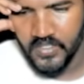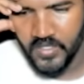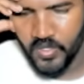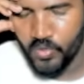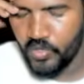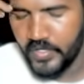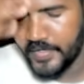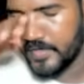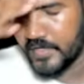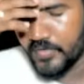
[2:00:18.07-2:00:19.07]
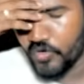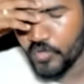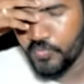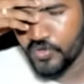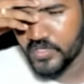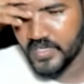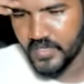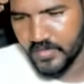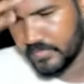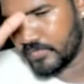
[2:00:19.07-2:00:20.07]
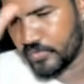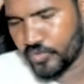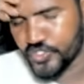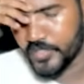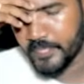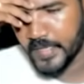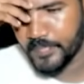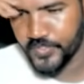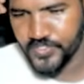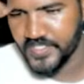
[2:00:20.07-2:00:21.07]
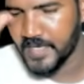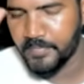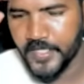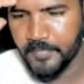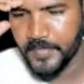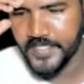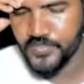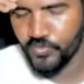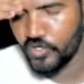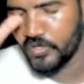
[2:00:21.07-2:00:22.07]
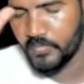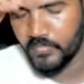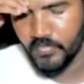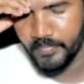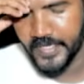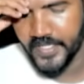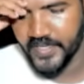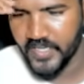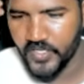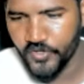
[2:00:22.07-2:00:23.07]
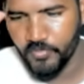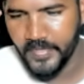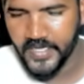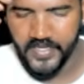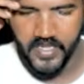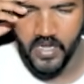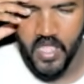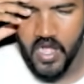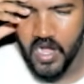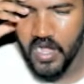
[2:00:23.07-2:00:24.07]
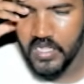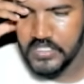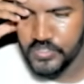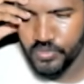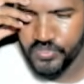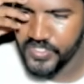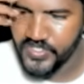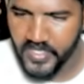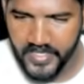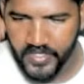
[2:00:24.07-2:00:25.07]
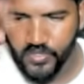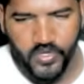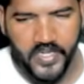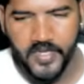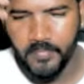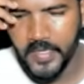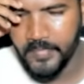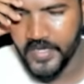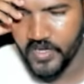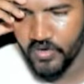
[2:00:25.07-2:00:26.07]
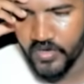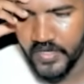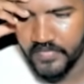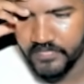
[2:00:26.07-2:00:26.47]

Old workbook, question papers, MTPs, old material, new material, all sources are included in my material only.